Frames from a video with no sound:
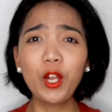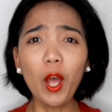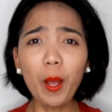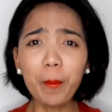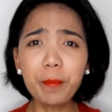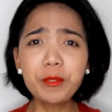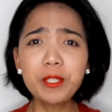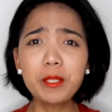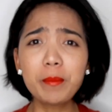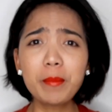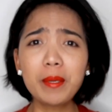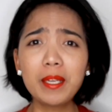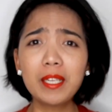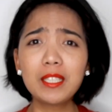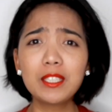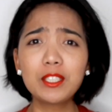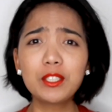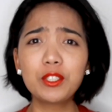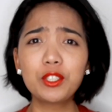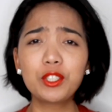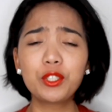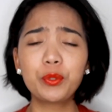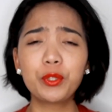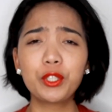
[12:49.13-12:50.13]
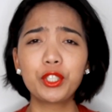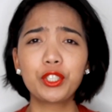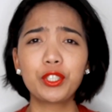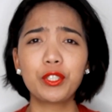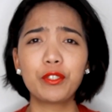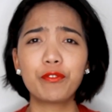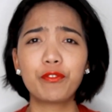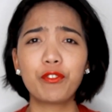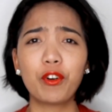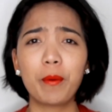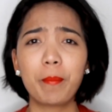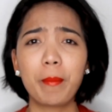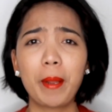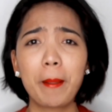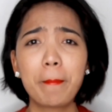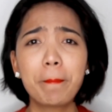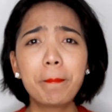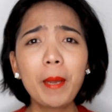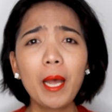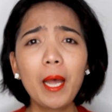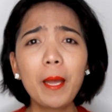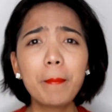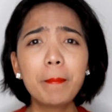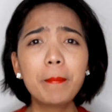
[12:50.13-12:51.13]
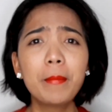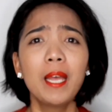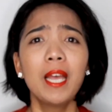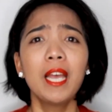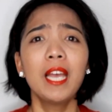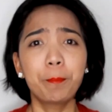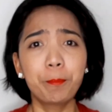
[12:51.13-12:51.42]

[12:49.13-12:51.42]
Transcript: optimal nutrition for my bub,